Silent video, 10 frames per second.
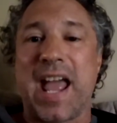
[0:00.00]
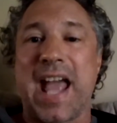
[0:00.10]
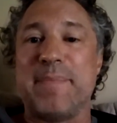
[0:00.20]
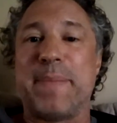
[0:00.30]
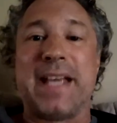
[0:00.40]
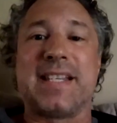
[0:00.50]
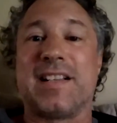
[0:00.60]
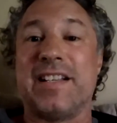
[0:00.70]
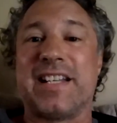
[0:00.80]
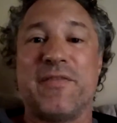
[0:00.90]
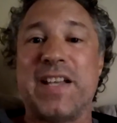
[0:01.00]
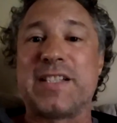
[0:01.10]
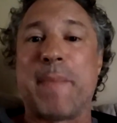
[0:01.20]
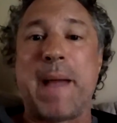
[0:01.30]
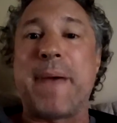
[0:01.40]
and basically
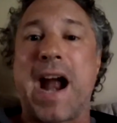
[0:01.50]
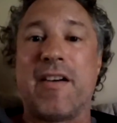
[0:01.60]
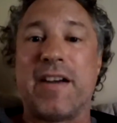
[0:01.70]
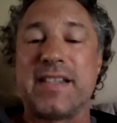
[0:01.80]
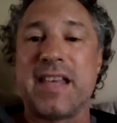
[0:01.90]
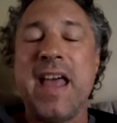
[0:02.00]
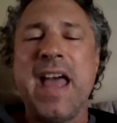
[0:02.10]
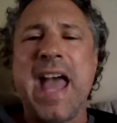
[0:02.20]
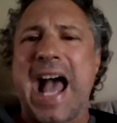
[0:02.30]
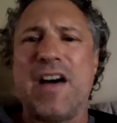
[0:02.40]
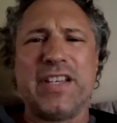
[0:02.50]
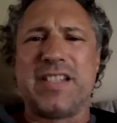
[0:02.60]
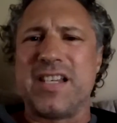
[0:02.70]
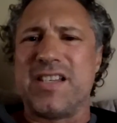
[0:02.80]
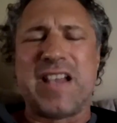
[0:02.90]
convinced my parents how
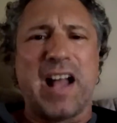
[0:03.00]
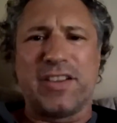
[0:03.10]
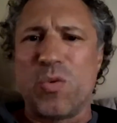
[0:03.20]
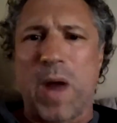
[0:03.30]
this is not the